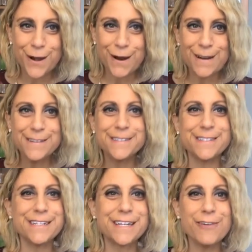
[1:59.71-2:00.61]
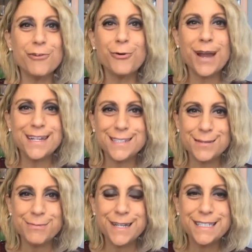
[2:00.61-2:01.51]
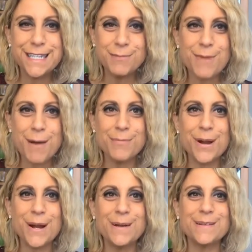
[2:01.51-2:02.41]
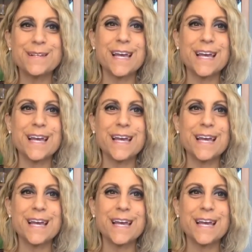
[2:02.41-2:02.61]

cards to give away to my team members,